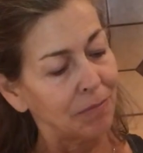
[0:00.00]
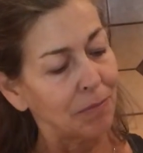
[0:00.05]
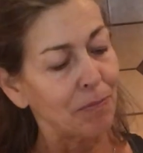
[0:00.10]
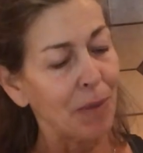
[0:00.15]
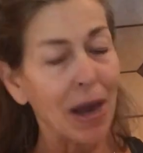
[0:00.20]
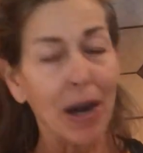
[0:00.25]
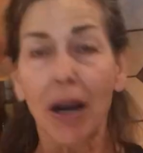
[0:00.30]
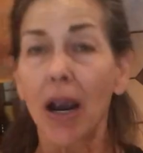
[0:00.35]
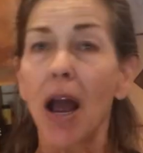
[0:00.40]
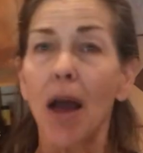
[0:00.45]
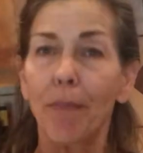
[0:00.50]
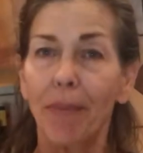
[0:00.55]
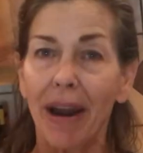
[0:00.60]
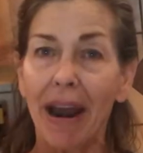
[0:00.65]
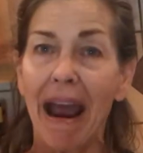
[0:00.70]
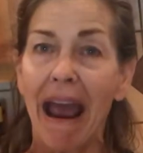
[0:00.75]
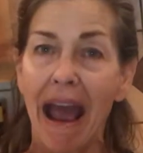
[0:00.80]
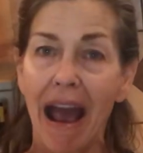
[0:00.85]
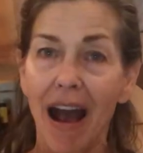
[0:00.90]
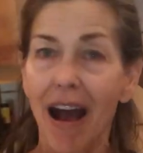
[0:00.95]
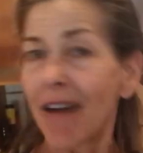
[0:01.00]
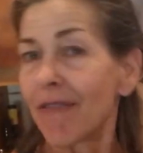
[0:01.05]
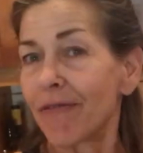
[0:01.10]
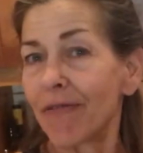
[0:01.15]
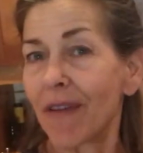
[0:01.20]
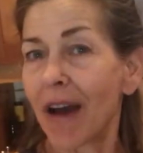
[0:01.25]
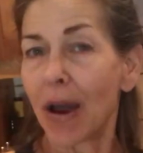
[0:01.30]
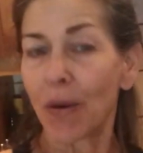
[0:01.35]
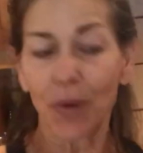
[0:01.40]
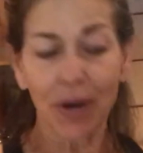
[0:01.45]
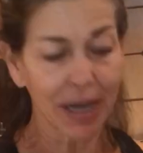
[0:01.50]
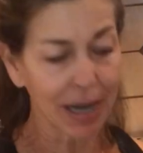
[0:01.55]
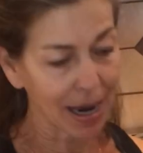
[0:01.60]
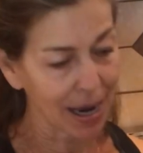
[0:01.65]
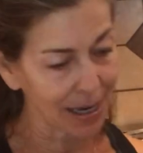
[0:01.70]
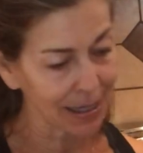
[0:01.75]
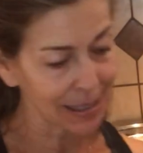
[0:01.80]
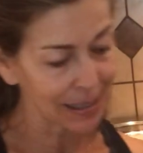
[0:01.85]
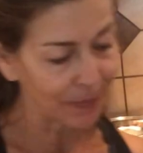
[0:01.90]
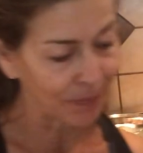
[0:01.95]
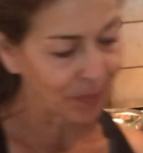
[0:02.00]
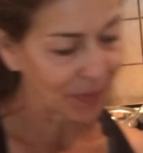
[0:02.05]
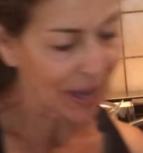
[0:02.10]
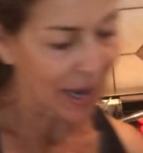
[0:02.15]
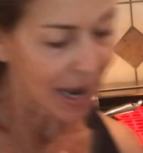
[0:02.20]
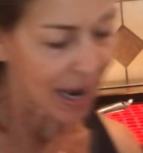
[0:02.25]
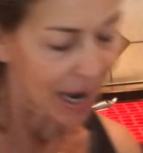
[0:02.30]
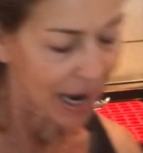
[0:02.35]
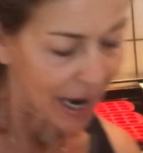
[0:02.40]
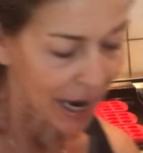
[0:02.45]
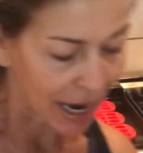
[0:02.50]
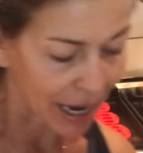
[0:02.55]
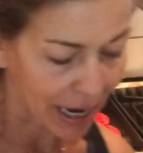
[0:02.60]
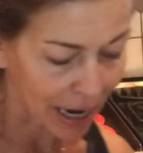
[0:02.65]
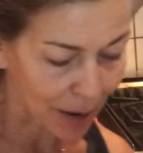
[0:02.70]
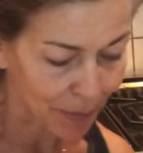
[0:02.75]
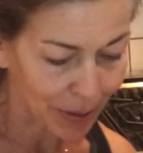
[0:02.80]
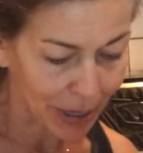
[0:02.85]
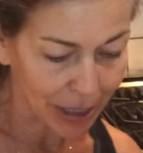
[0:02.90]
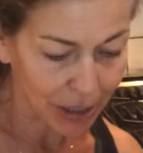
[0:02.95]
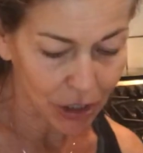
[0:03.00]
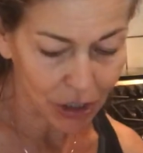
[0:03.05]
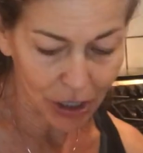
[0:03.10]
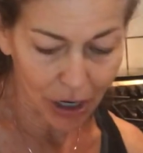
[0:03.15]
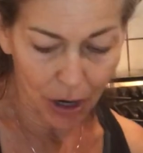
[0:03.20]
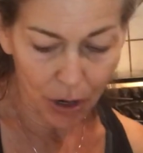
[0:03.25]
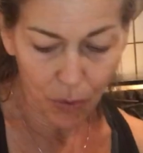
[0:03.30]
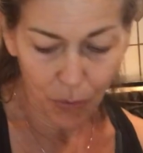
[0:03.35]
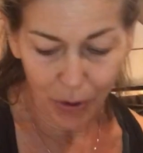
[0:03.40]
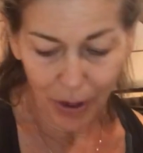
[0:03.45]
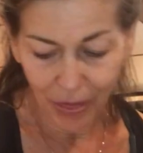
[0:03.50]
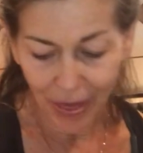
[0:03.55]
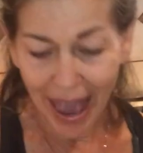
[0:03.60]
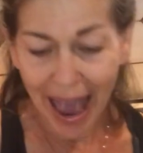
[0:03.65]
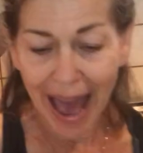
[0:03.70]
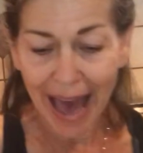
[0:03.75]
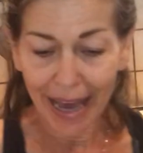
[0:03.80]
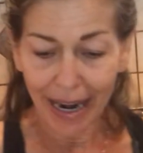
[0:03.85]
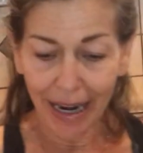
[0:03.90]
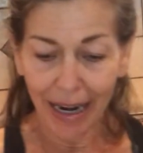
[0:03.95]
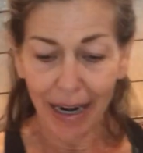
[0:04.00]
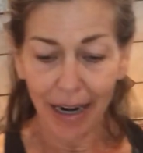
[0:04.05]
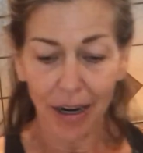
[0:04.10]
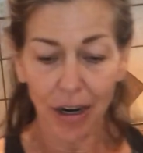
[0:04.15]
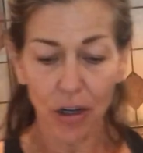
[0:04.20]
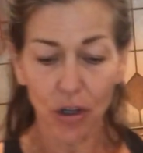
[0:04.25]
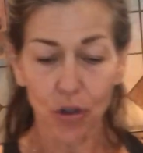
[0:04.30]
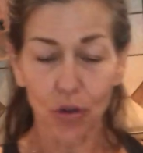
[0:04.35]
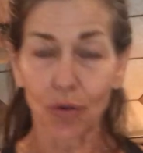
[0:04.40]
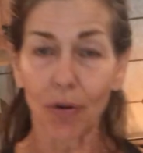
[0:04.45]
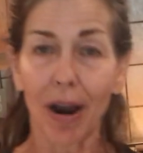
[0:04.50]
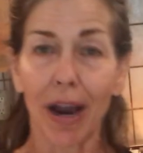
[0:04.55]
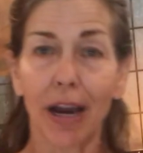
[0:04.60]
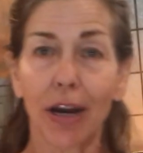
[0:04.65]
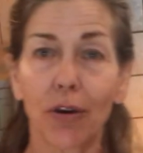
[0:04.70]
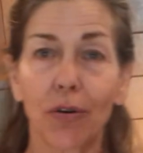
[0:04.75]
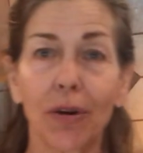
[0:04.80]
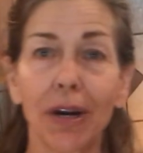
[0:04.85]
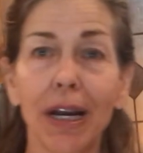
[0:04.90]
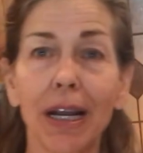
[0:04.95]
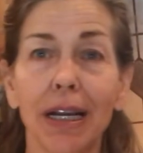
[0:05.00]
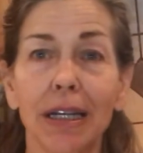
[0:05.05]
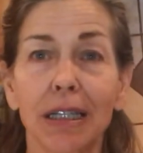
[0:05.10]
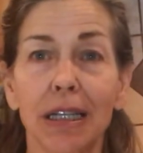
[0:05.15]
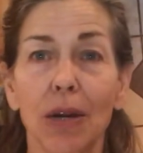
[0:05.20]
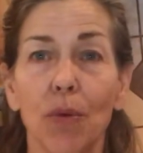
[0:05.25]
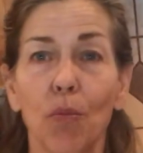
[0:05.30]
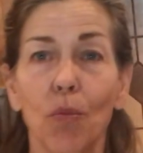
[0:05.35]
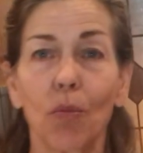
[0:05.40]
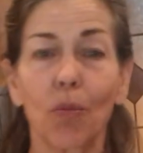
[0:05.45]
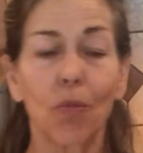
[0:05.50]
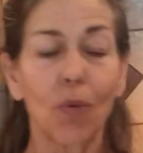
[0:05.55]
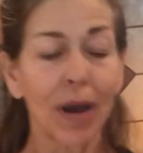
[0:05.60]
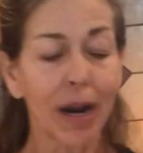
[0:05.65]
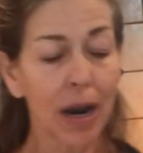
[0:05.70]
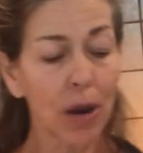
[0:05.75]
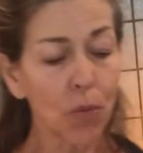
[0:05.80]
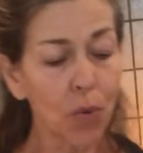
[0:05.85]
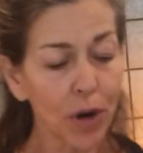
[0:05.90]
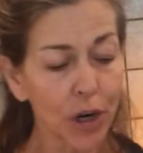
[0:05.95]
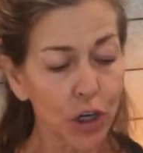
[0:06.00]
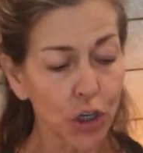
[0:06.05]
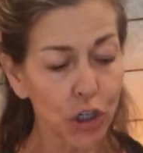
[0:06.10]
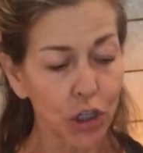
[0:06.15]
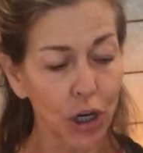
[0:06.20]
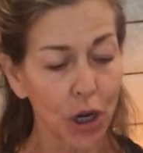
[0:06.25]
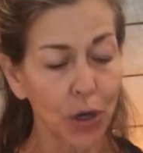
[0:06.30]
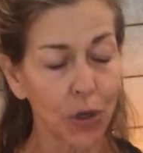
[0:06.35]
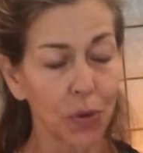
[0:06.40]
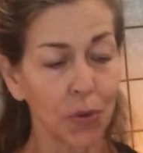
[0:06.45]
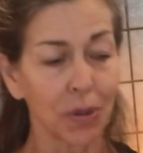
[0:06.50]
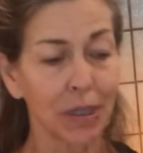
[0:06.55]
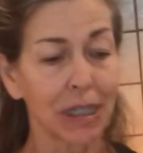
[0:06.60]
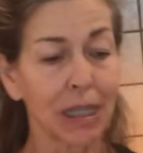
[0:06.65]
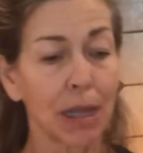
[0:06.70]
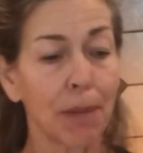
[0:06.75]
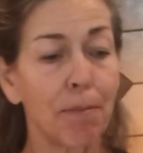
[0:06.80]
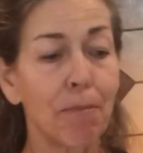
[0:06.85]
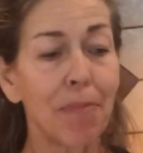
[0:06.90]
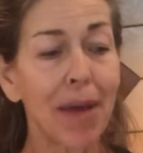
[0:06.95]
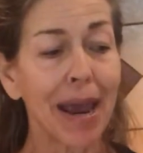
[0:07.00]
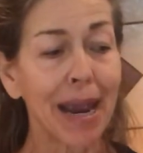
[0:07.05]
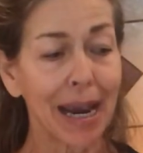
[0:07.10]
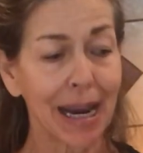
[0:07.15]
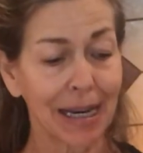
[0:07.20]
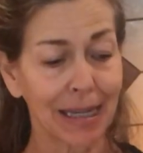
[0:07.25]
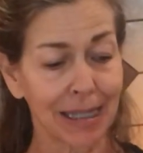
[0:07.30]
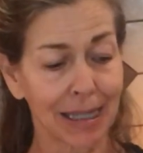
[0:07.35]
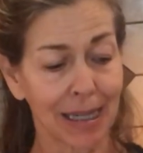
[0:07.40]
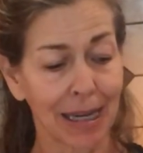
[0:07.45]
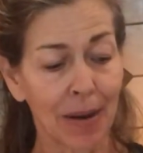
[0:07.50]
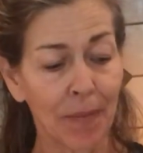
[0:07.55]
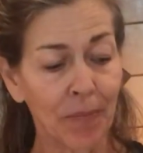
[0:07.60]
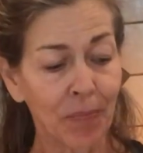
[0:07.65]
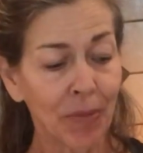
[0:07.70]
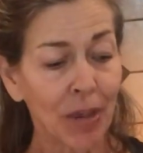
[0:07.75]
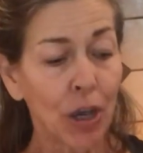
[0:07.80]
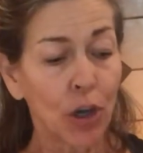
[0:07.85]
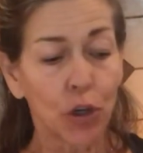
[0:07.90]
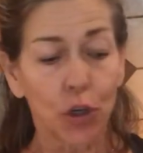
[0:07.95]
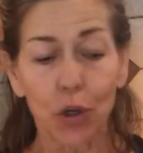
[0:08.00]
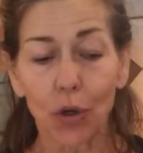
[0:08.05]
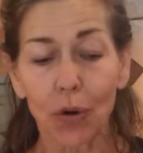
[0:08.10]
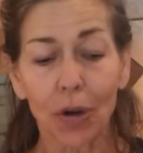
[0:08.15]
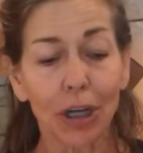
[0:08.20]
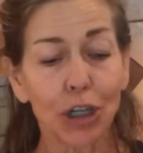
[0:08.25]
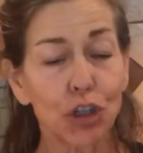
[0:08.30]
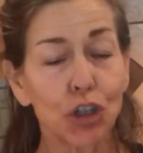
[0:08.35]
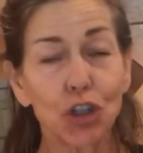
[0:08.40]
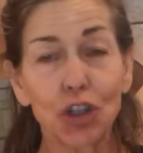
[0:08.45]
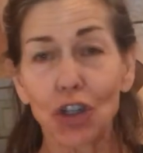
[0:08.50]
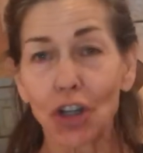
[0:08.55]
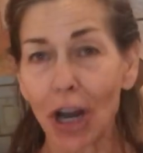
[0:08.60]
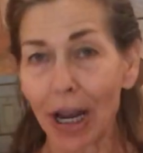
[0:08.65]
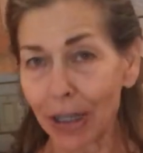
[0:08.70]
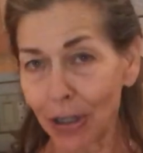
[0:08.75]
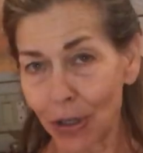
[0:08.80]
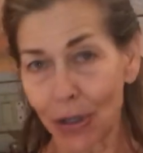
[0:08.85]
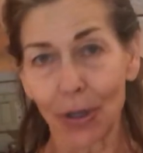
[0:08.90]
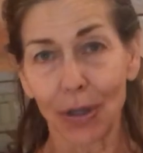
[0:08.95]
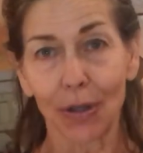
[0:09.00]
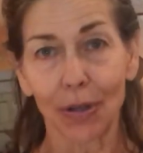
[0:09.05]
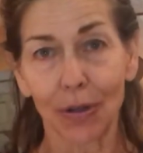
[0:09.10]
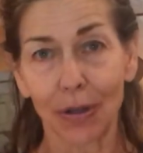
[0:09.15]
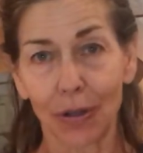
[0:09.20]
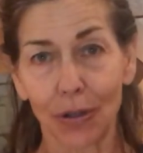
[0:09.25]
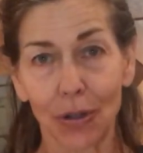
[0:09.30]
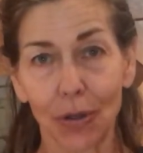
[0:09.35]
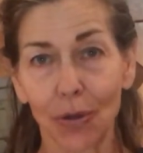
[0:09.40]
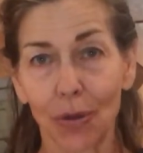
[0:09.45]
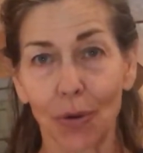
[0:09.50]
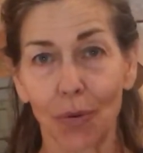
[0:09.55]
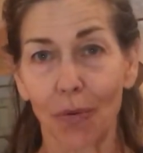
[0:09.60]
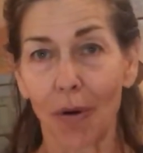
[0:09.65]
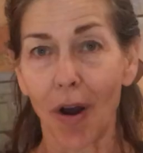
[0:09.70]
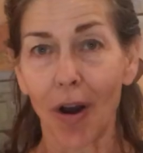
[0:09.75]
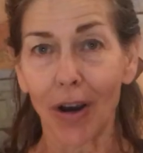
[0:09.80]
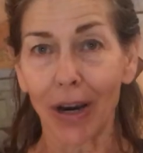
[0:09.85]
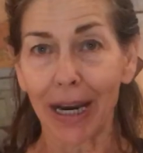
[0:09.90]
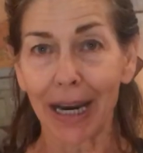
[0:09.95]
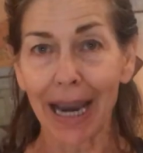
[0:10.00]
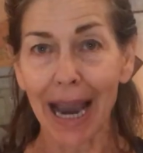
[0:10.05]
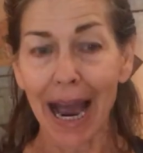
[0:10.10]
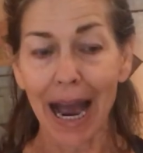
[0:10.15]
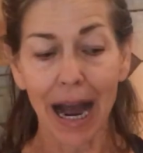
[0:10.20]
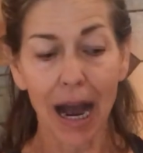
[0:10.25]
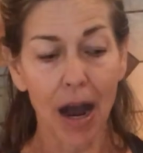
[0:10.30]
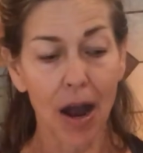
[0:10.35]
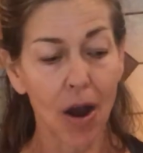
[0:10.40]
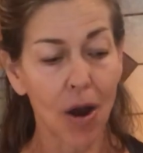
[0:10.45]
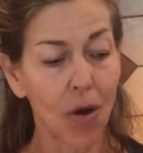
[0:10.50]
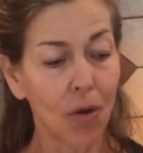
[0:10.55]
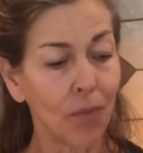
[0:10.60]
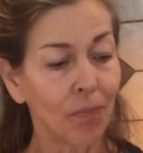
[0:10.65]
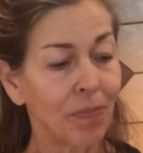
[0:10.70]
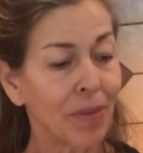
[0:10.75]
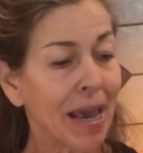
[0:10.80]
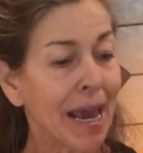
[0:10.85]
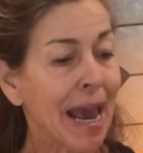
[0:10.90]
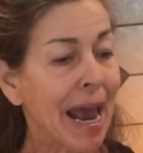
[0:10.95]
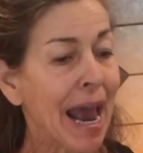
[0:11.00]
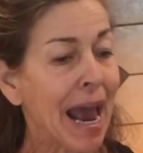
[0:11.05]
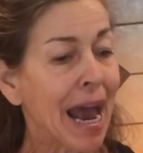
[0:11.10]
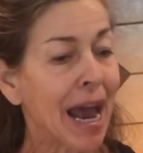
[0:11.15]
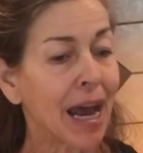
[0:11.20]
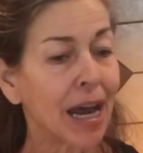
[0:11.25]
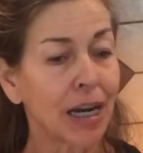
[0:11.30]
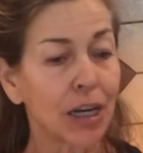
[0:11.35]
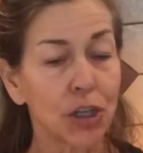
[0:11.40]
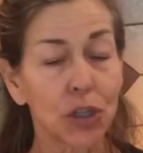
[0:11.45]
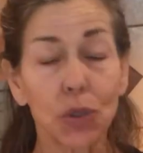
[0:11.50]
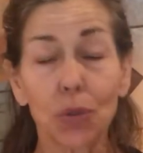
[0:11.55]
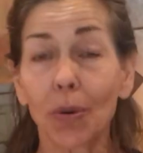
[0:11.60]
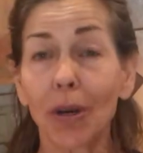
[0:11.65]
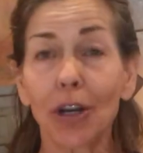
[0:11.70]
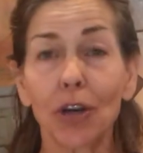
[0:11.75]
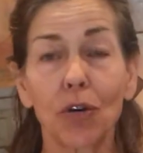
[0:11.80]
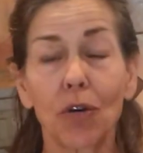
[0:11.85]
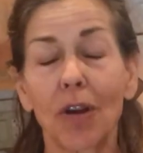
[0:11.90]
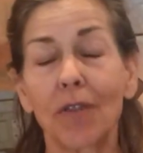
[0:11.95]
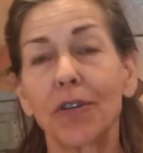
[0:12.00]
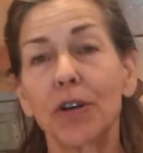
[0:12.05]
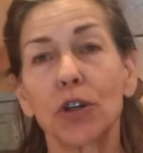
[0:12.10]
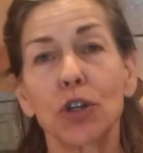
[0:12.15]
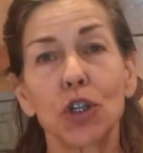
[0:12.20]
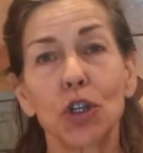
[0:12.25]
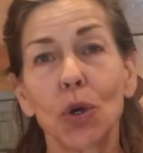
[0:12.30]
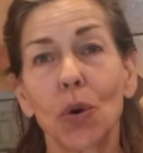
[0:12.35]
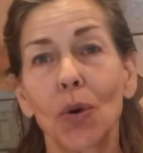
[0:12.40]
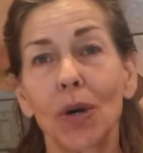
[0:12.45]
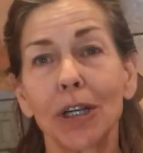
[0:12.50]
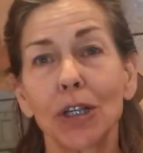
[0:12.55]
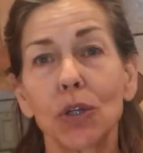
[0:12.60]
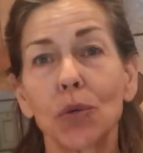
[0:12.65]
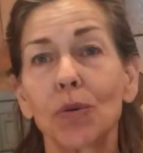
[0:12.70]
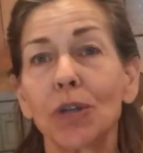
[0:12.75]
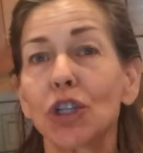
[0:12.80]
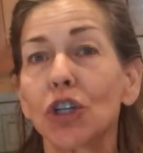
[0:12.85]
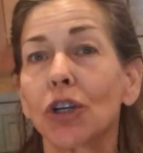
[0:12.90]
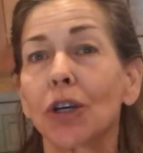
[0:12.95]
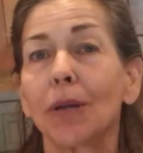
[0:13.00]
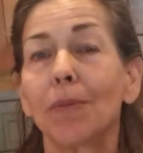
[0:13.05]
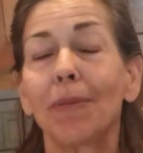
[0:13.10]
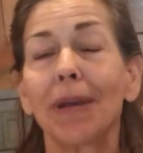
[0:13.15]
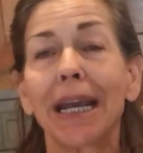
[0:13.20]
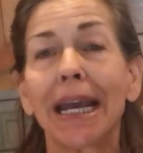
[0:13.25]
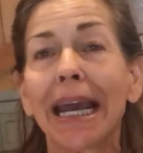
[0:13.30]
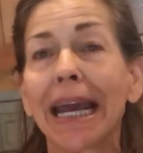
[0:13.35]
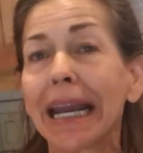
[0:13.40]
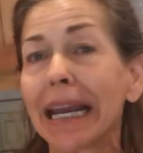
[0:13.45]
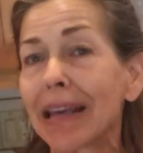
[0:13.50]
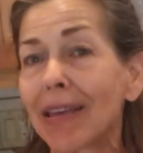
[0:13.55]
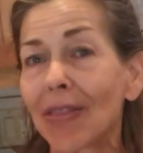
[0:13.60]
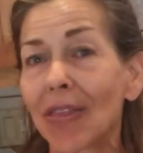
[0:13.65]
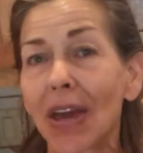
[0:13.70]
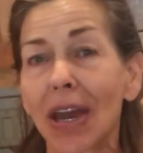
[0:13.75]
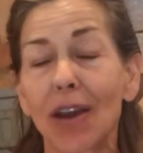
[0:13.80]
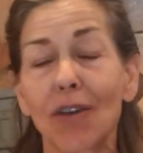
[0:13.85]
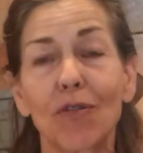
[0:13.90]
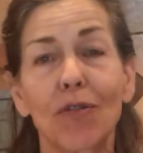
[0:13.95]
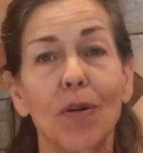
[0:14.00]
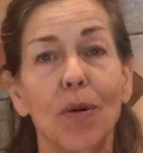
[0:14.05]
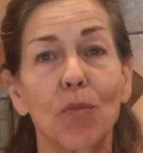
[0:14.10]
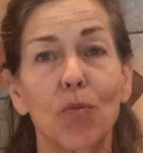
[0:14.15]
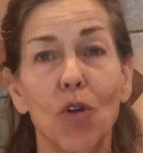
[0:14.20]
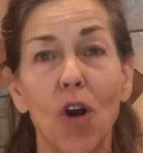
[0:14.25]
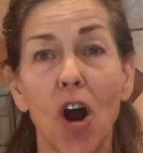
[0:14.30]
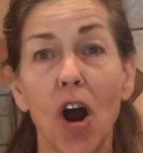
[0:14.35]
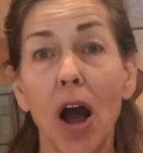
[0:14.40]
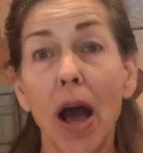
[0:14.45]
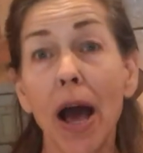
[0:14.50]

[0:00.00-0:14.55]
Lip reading: about a cup and a half, I would guess. And I'm going to start with adding dry ingredients. And what I want to show you is the base. You could just do the raw cacao, add a sweetener of your choice, which could be anything from raw